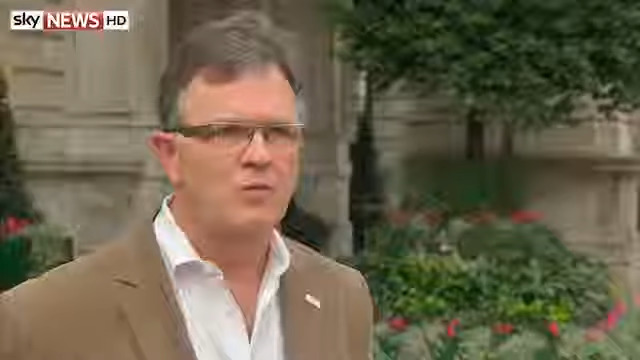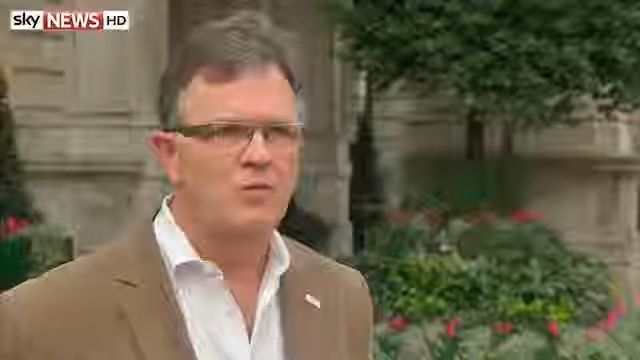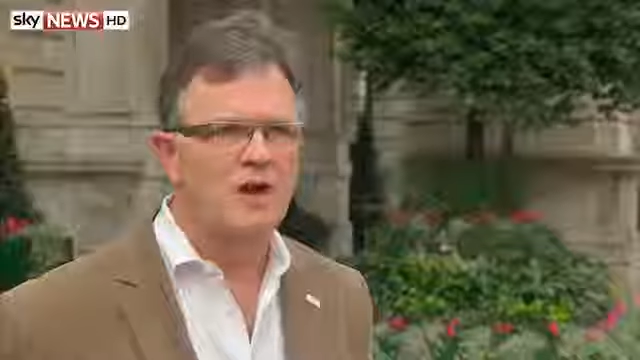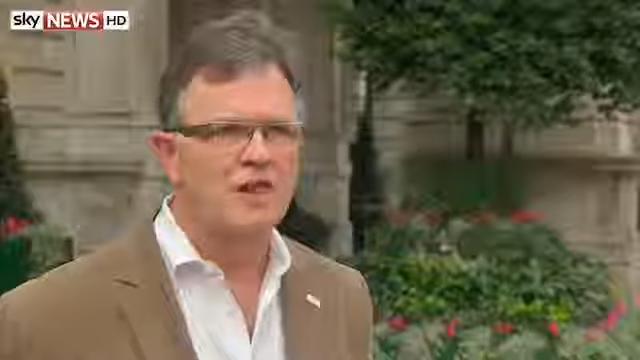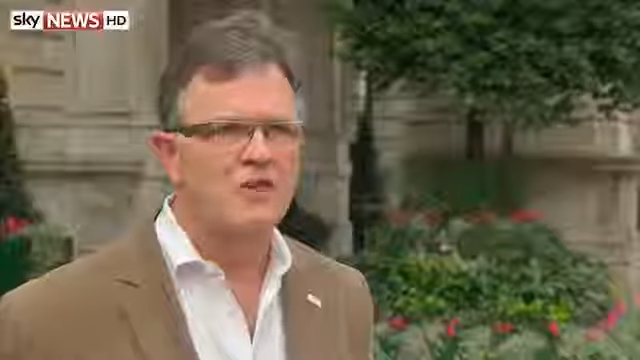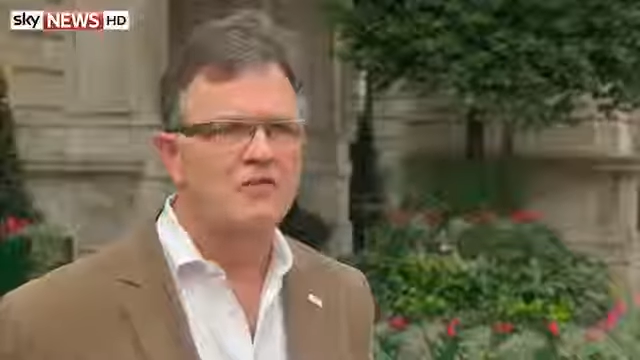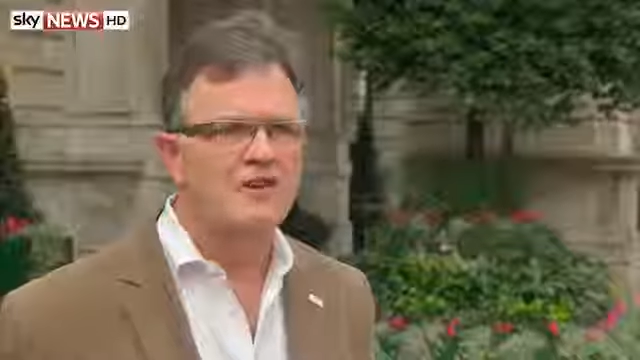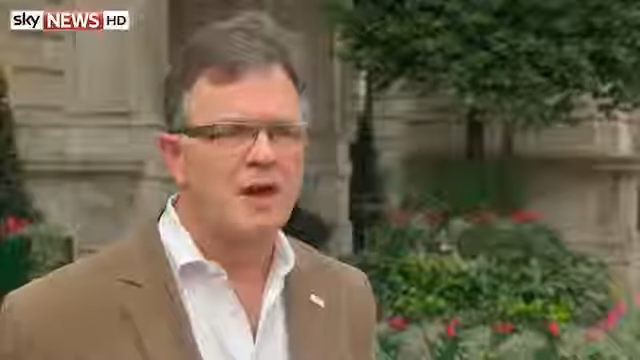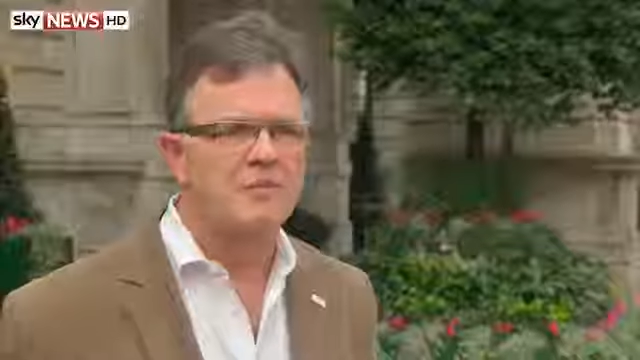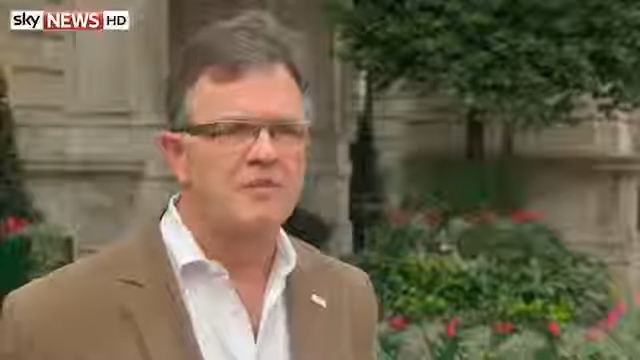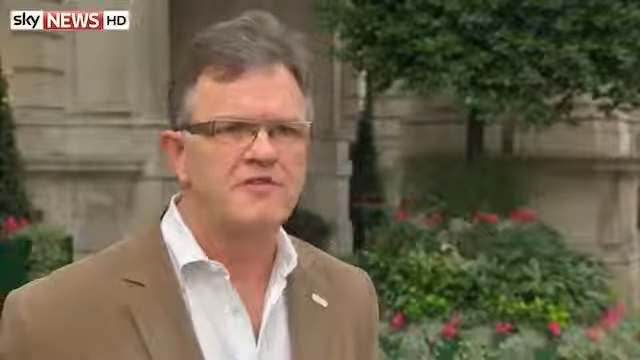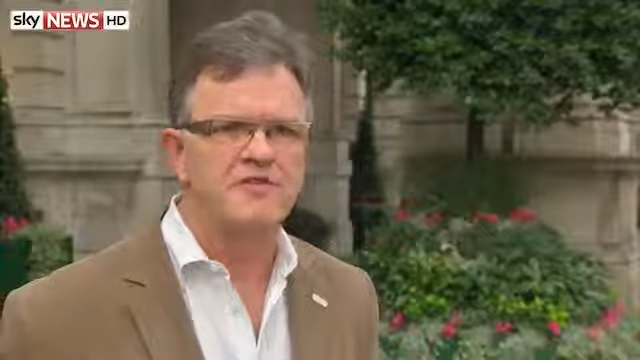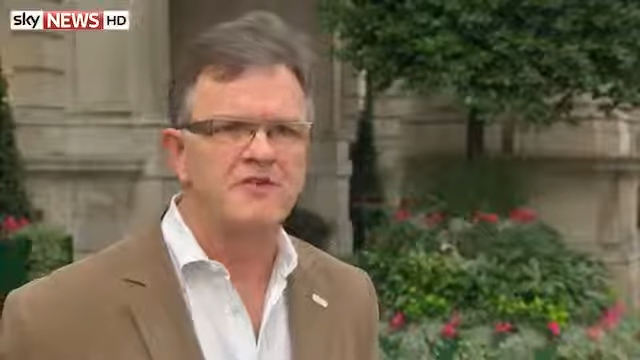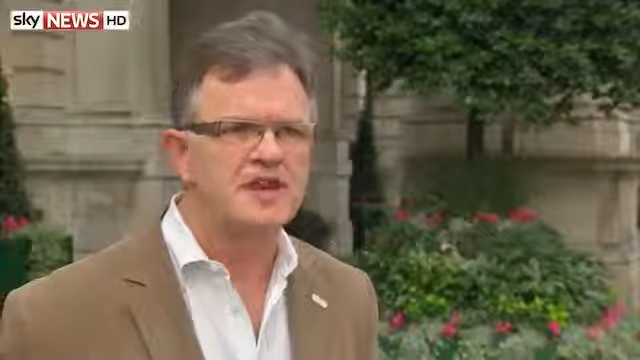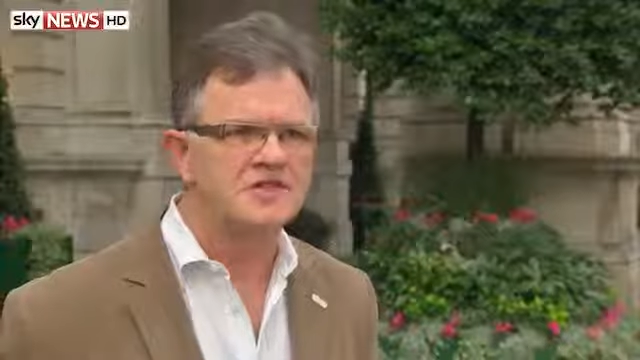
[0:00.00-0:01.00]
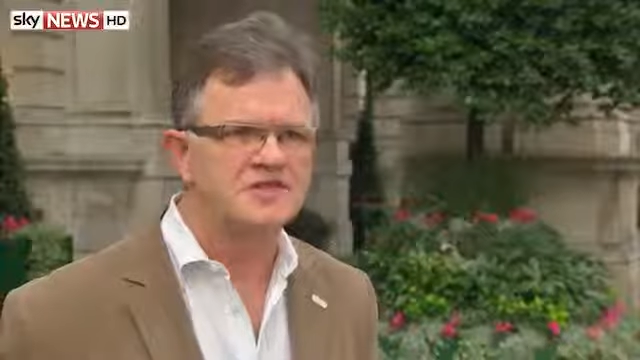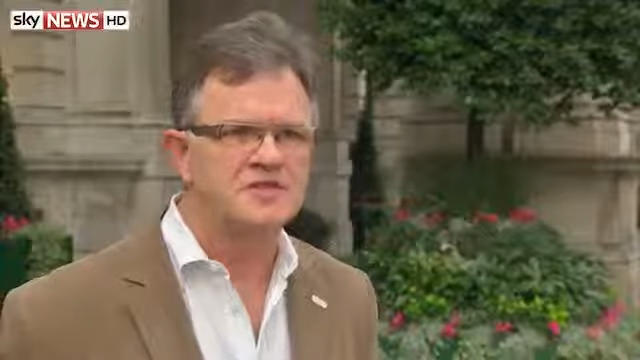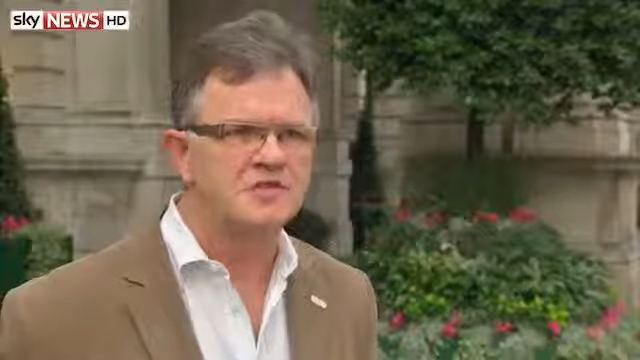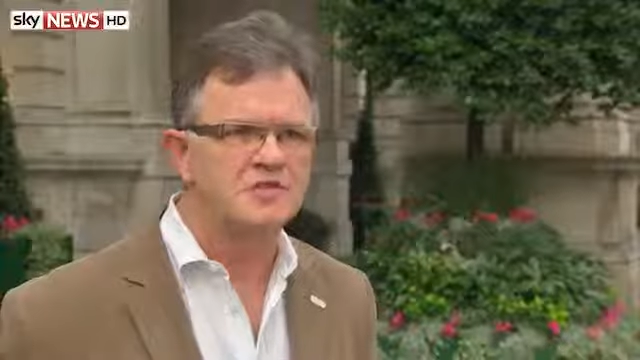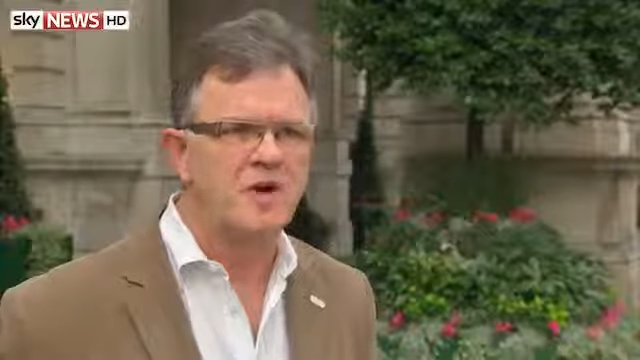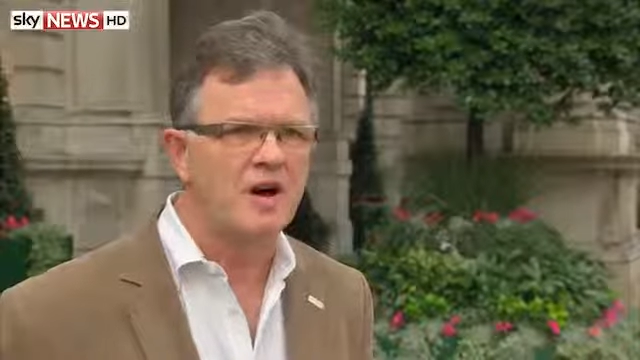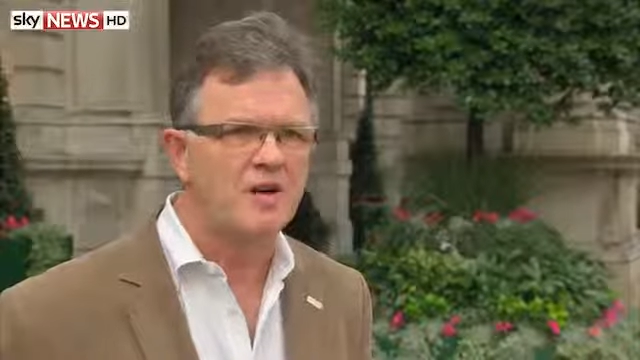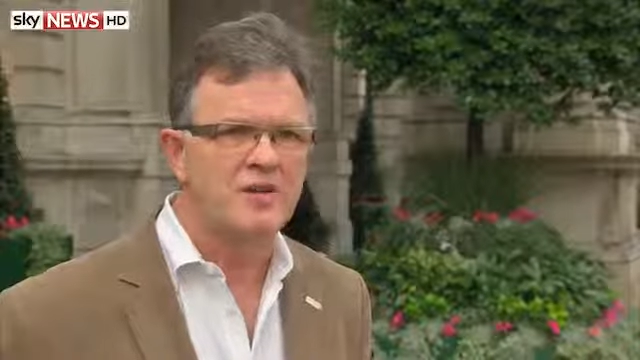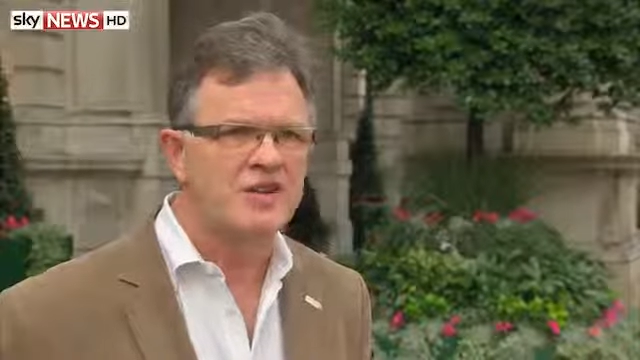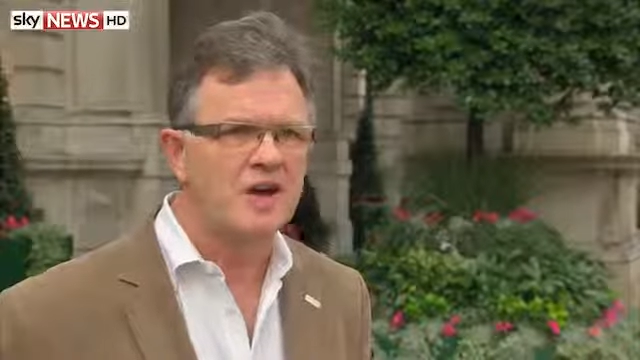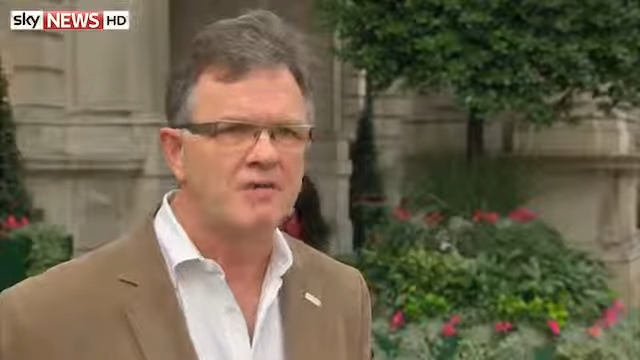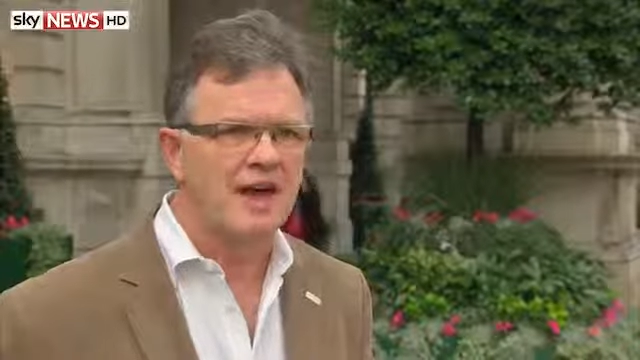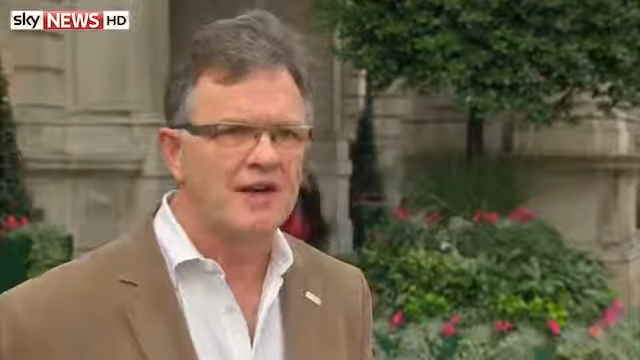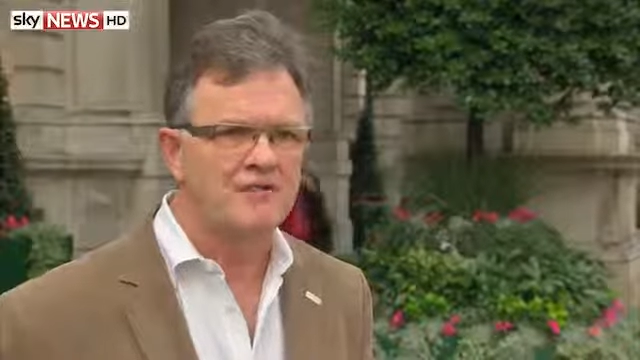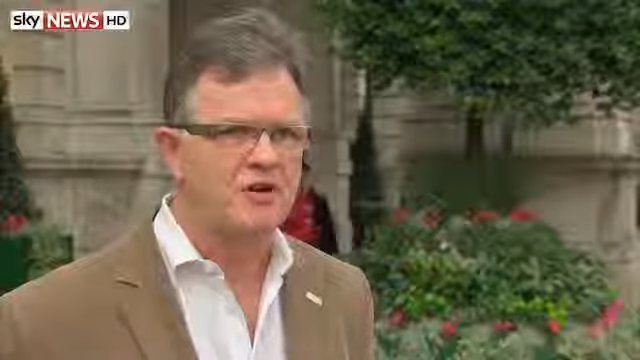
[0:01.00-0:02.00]
Well, there are a number of reasons why we
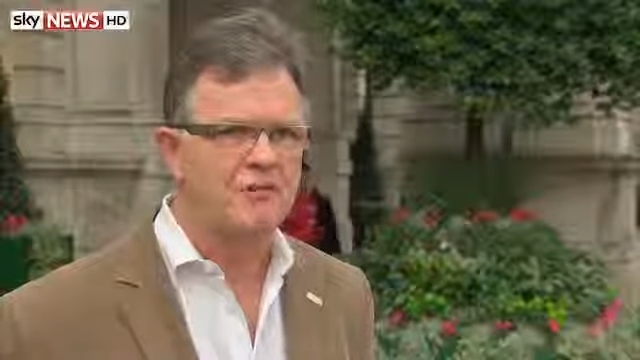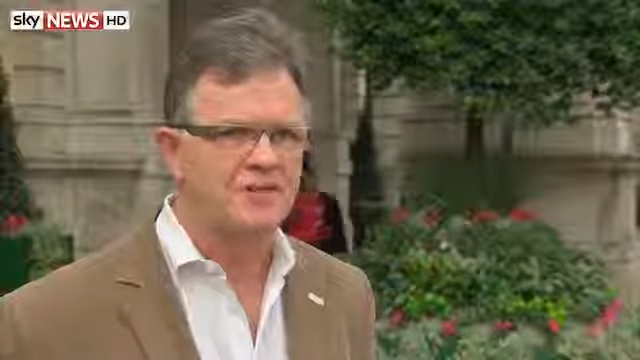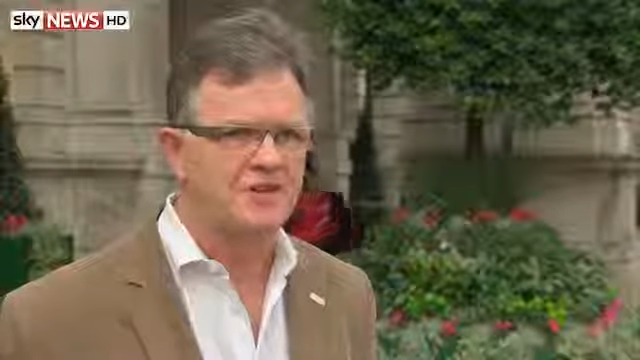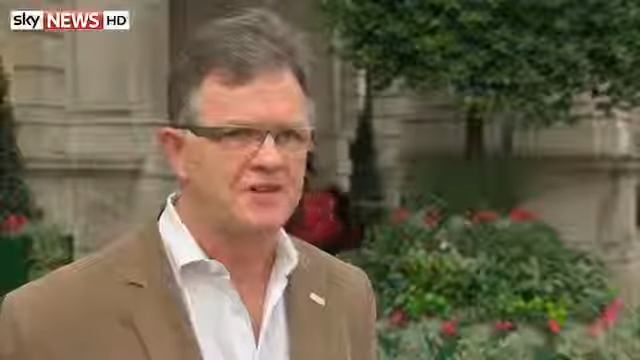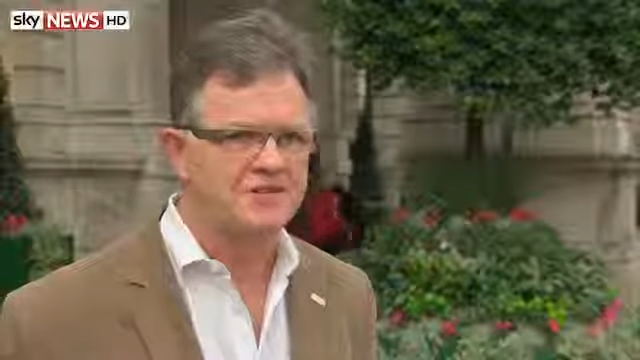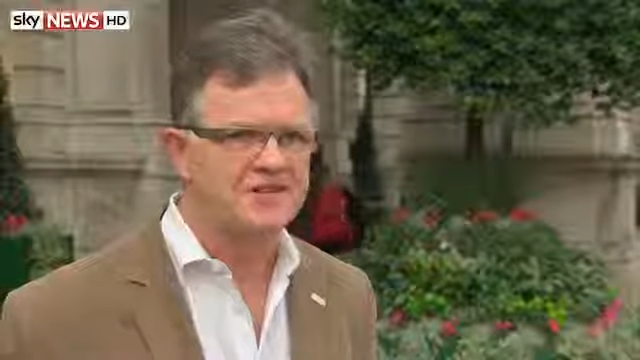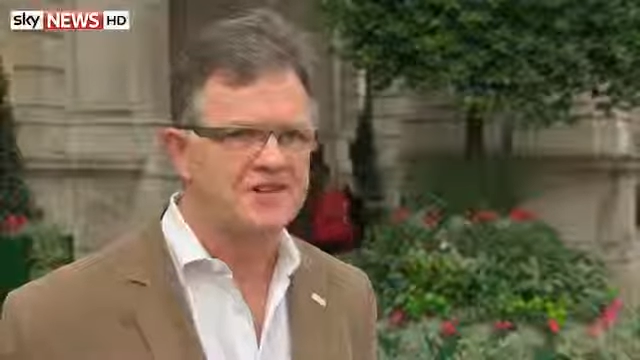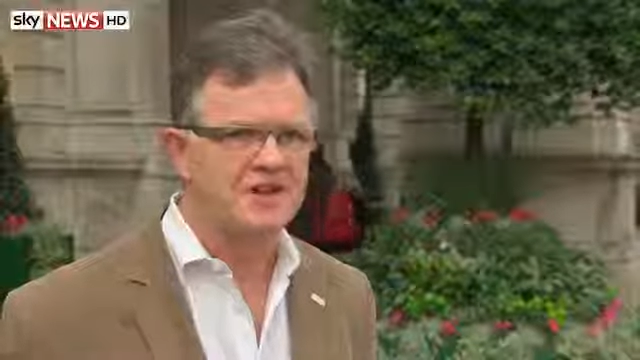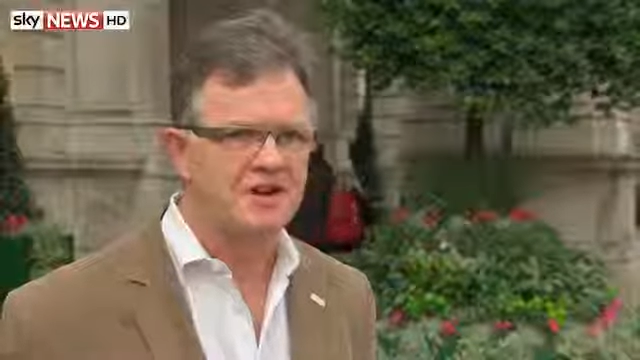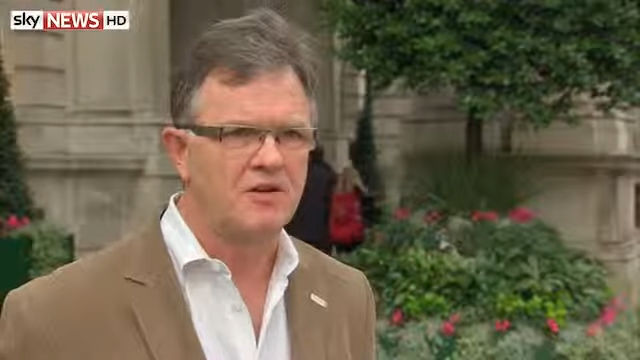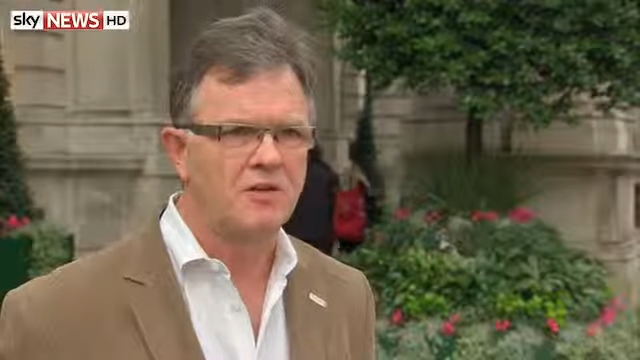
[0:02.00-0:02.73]
don't have confidence in her.